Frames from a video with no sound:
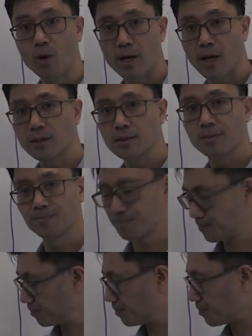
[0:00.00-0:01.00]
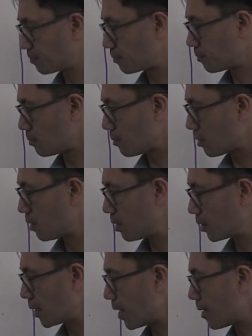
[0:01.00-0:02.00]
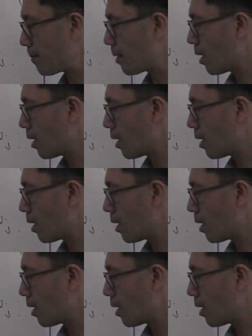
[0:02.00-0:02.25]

product, okay?